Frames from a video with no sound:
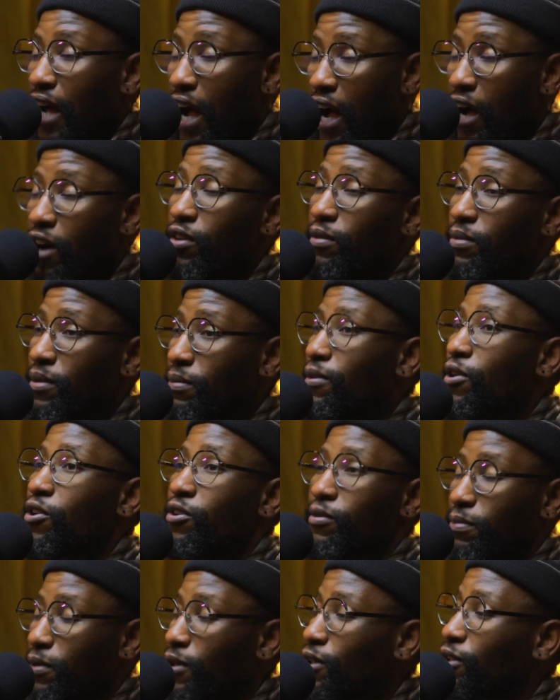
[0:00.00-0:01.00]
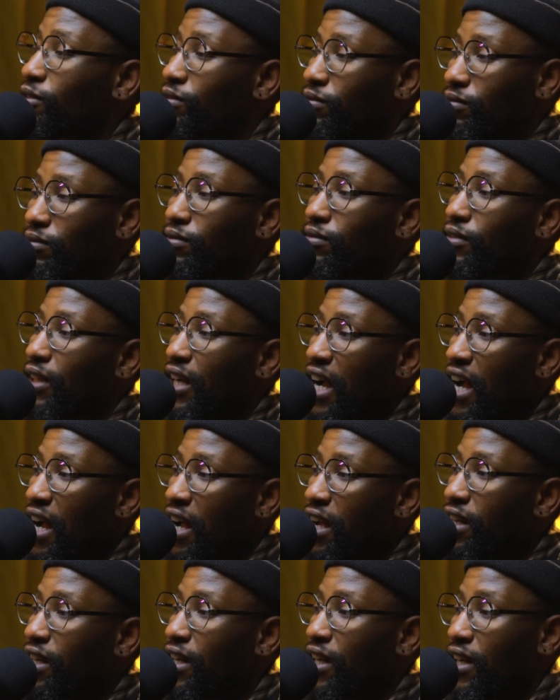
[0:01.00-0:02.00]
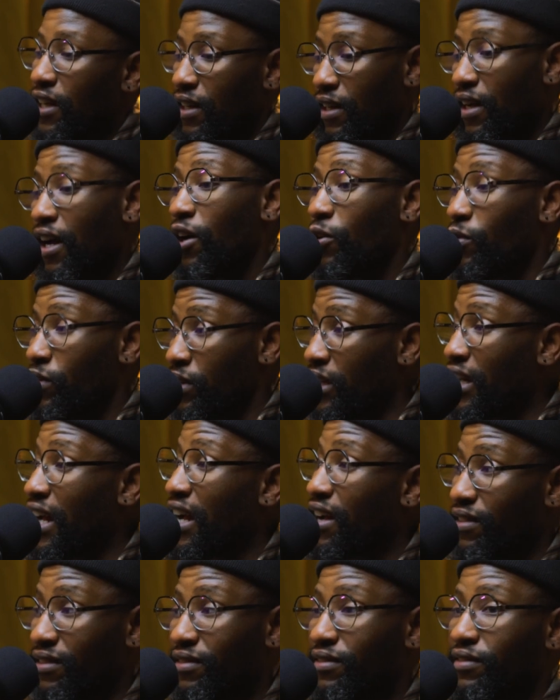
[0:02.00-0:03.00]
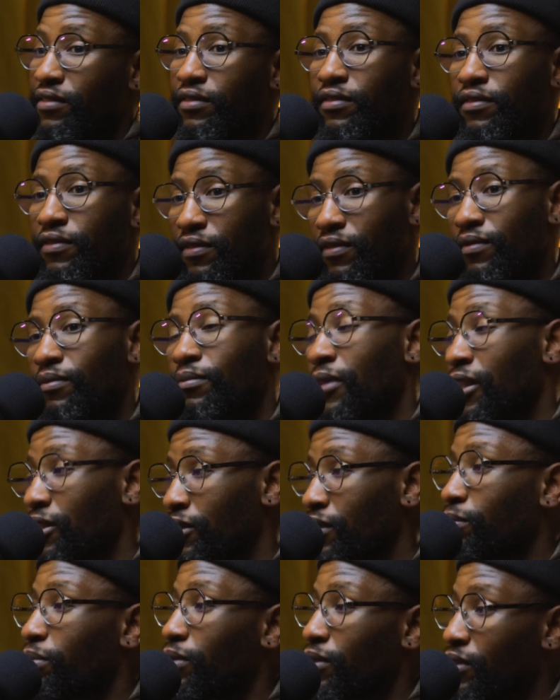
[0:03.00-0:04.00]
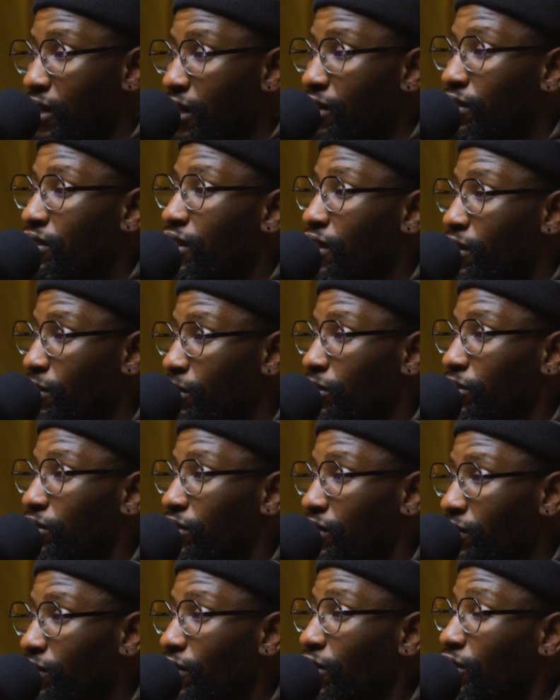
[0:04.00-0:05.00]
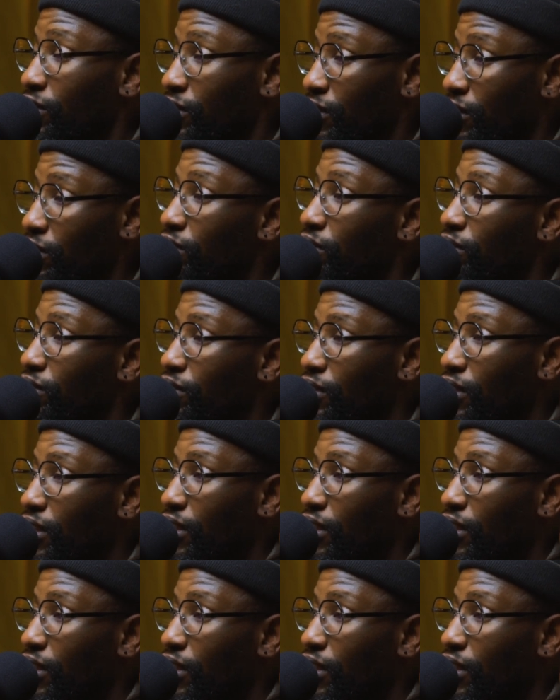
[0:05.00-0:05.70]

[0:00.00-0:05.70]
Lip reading: I would be broke, bro. I would have multiple round tables if I was single.